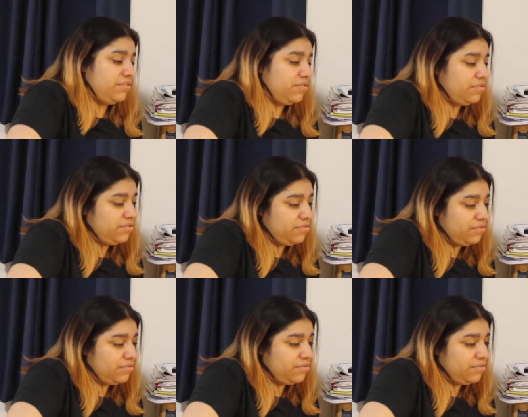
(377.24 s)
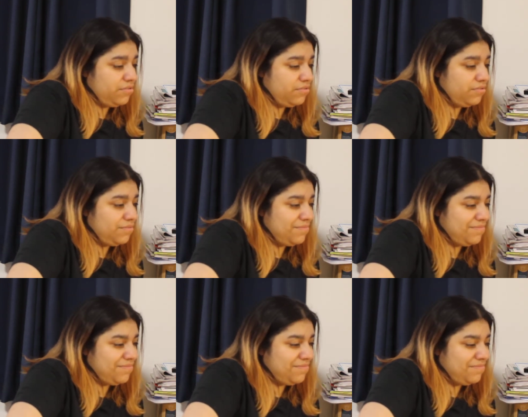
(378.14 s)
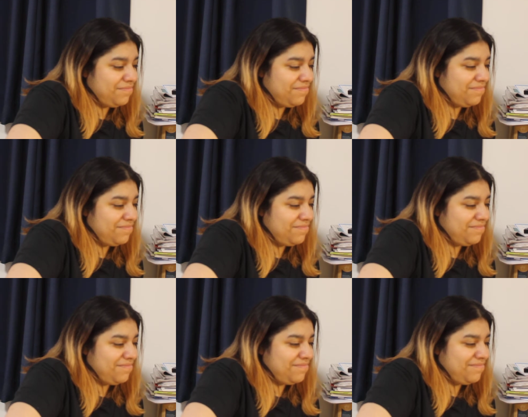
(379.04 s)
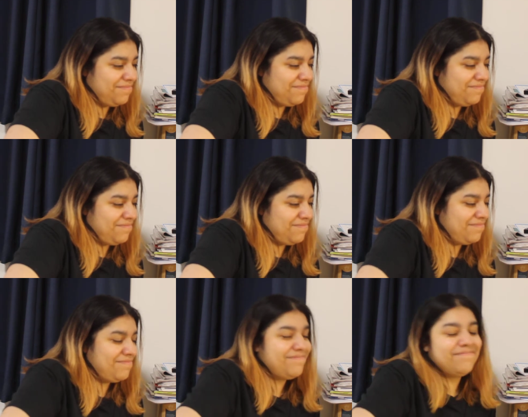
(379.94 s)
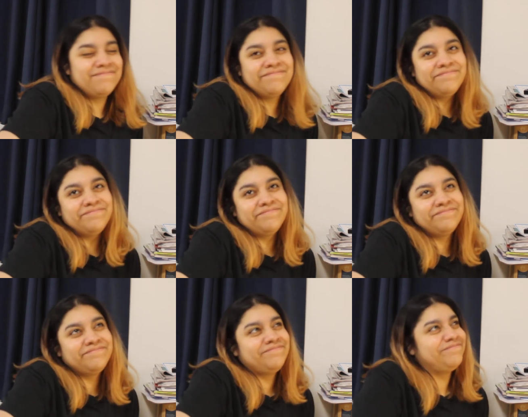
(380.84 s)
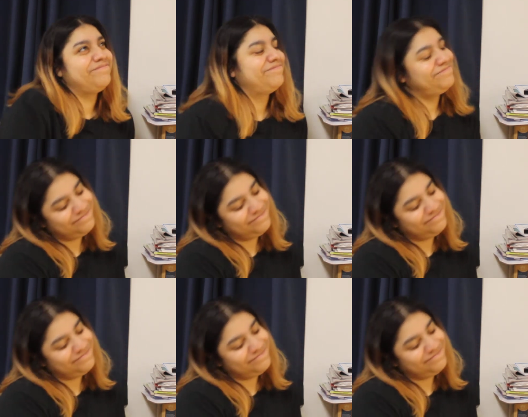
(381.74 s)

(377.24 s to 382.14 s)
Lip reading: [no speech]